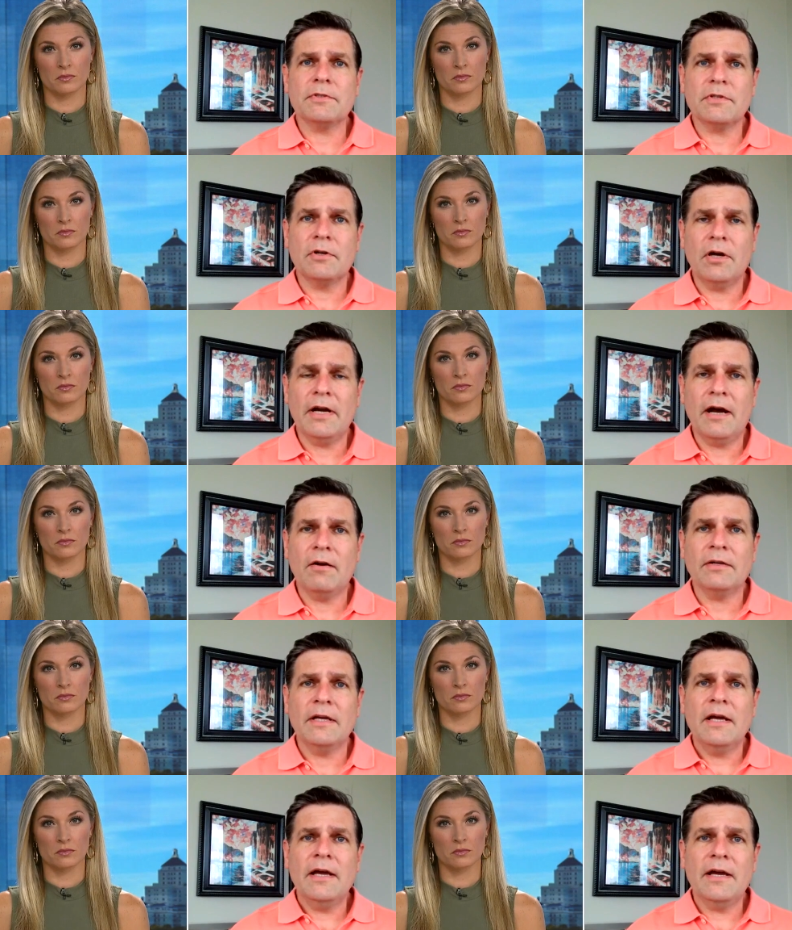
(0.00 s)
Speaker 1: to get out
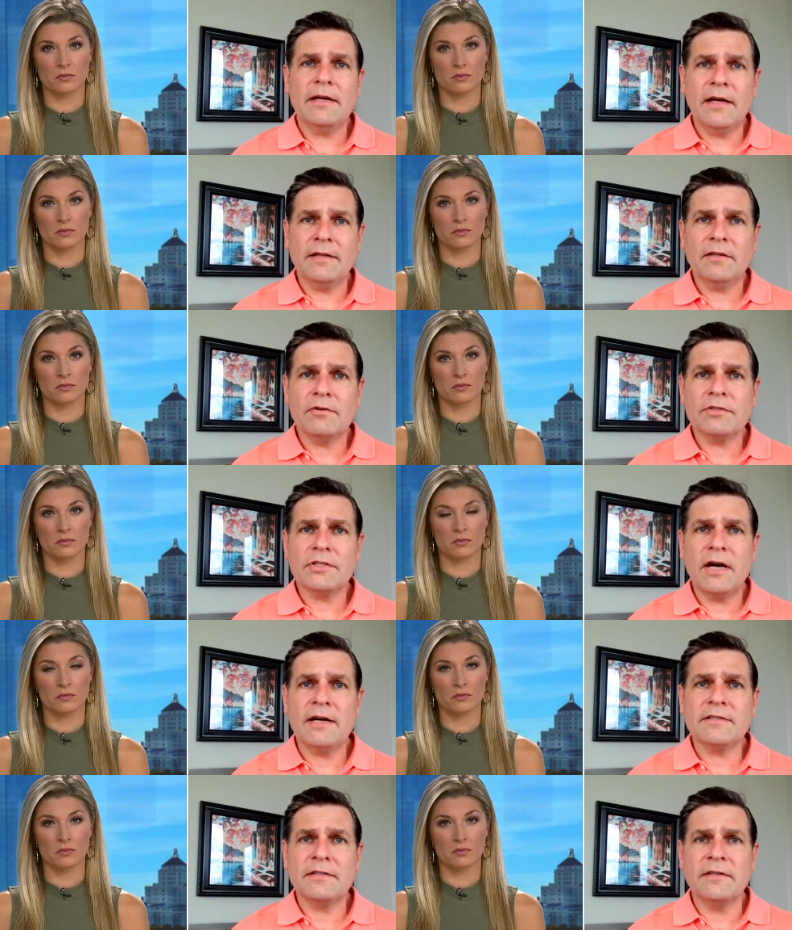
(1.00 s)
and get those
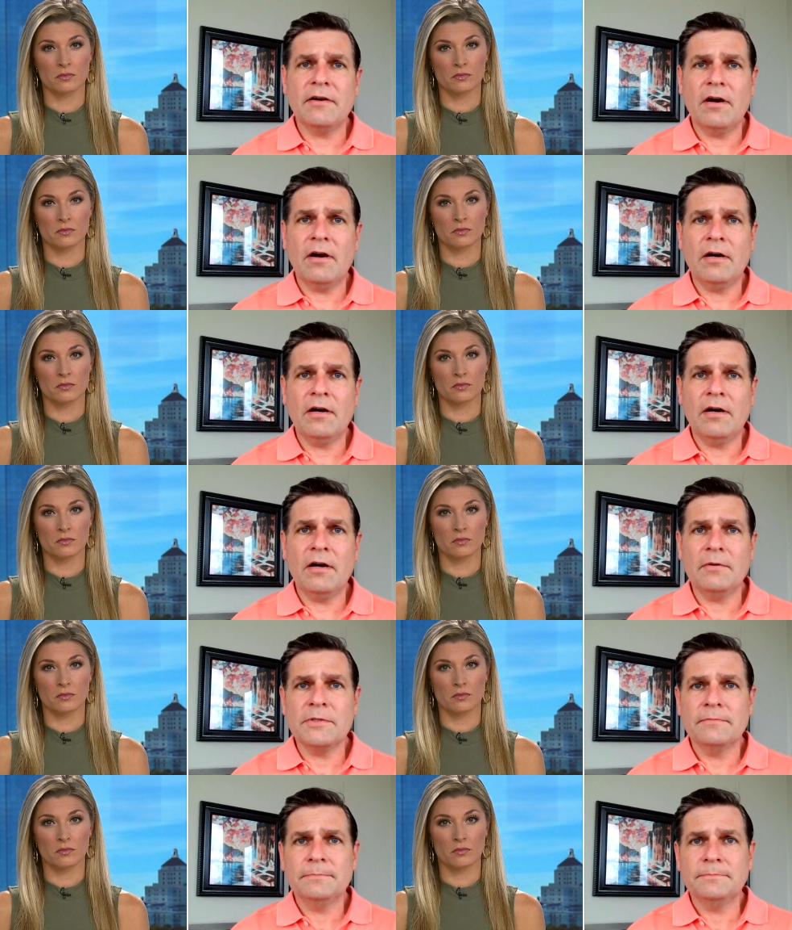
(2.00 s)
shots in their
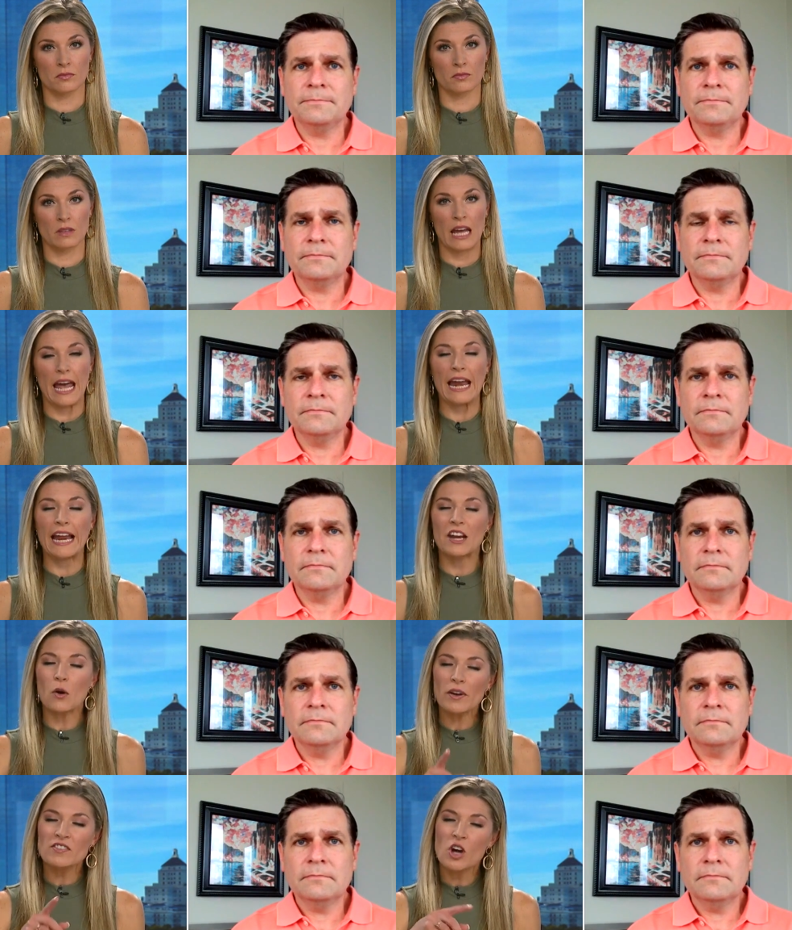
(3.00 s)
arms.
Speaker 2: And I know
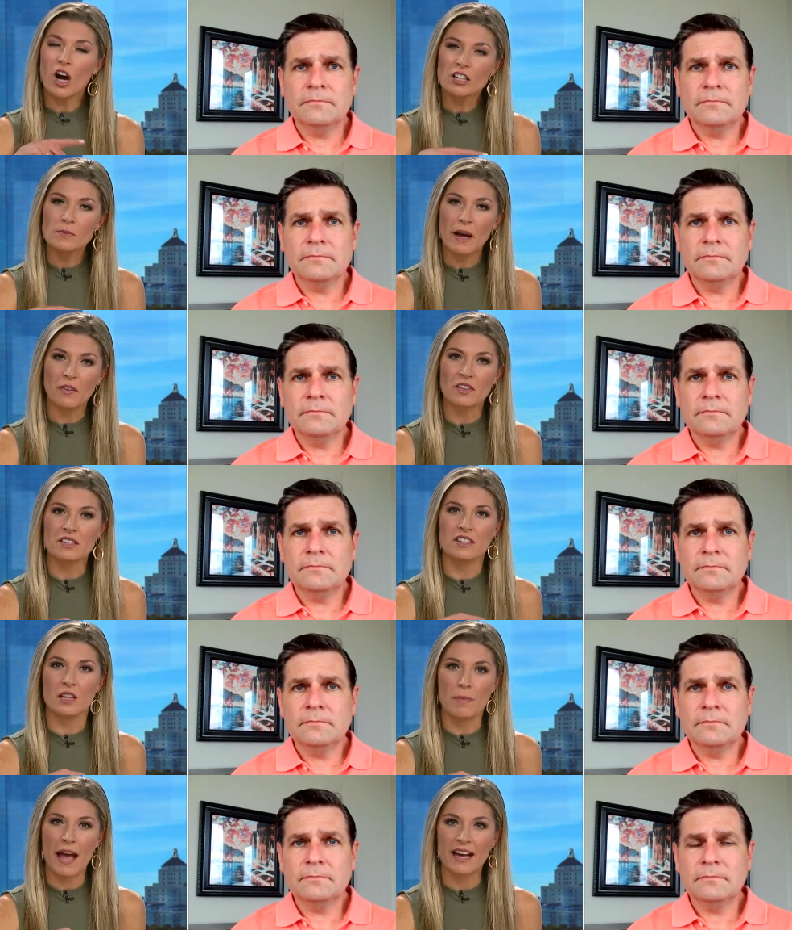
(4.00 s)
we've talked about this in the
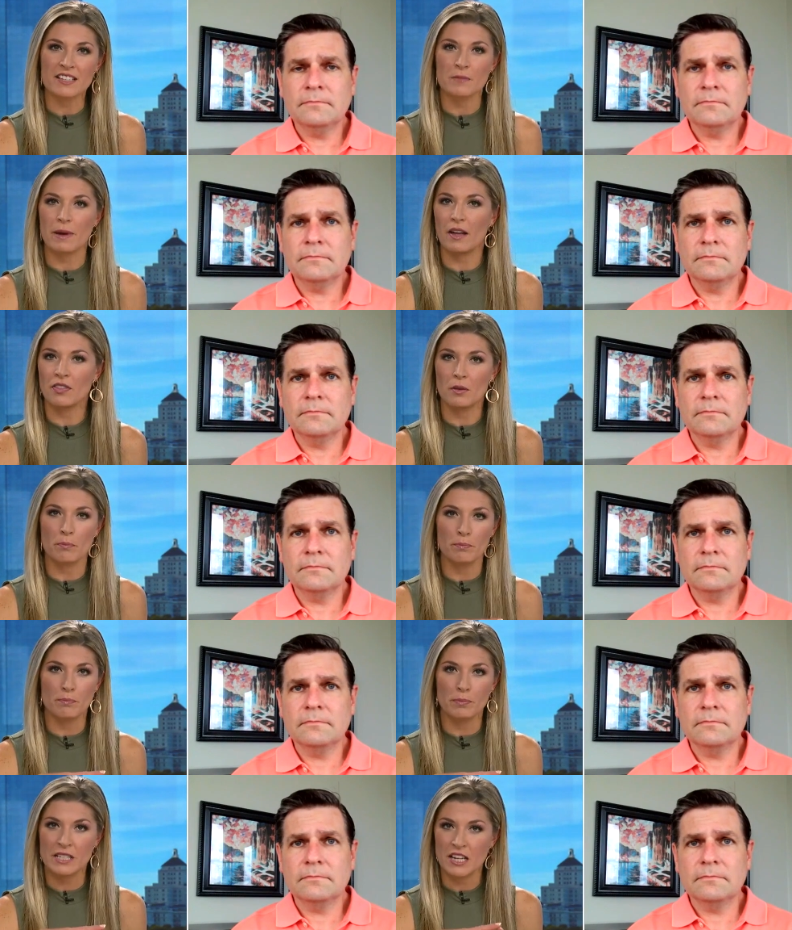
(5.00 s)
past about them
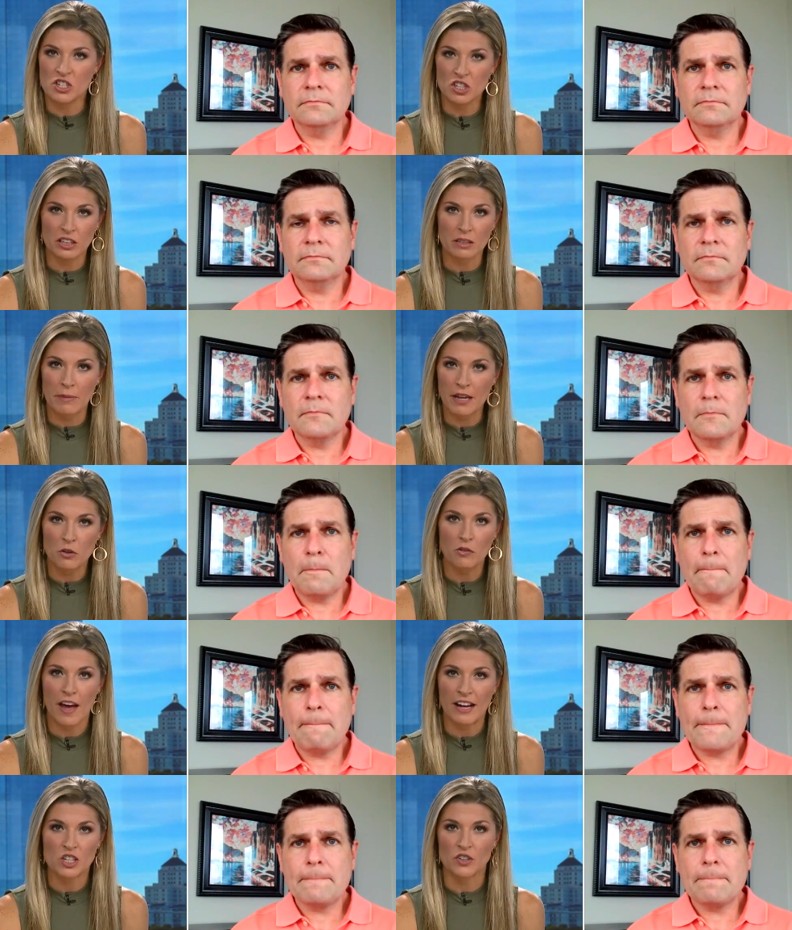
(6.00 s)
potentially
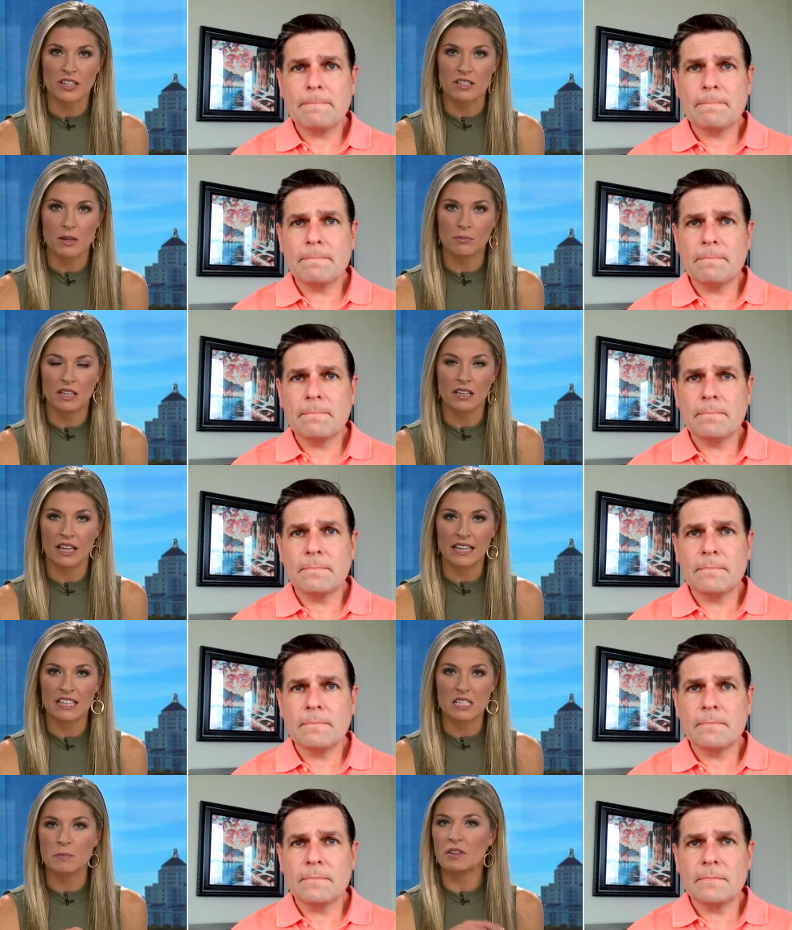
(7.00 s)
manufacturing something like
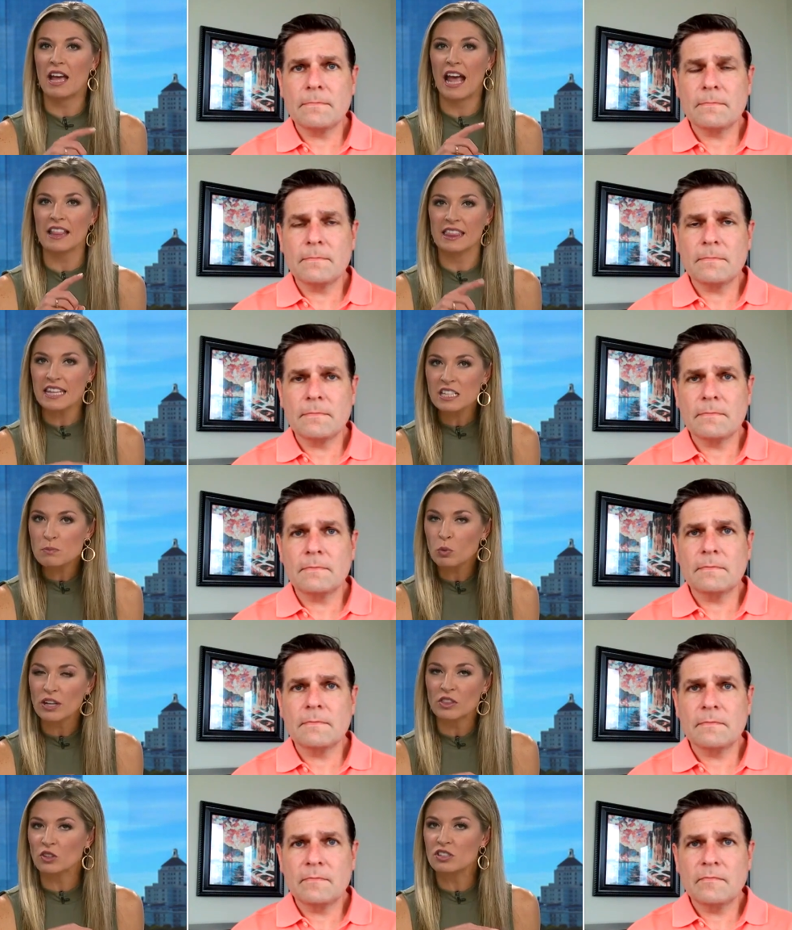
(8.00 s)
this, but at this
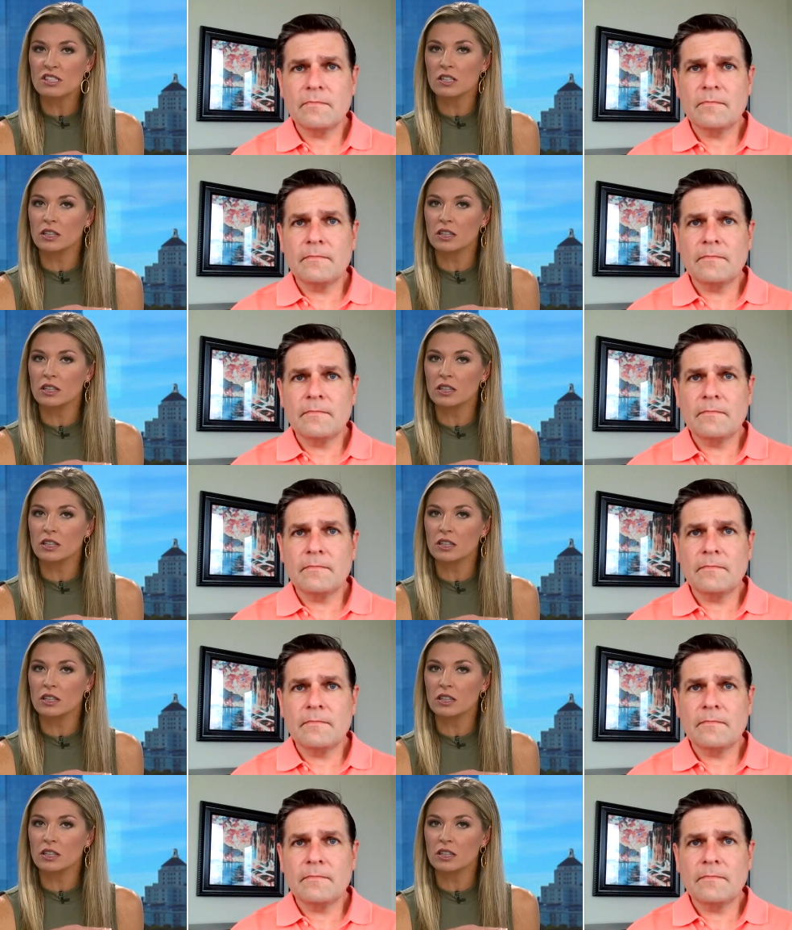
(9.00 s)
point, there still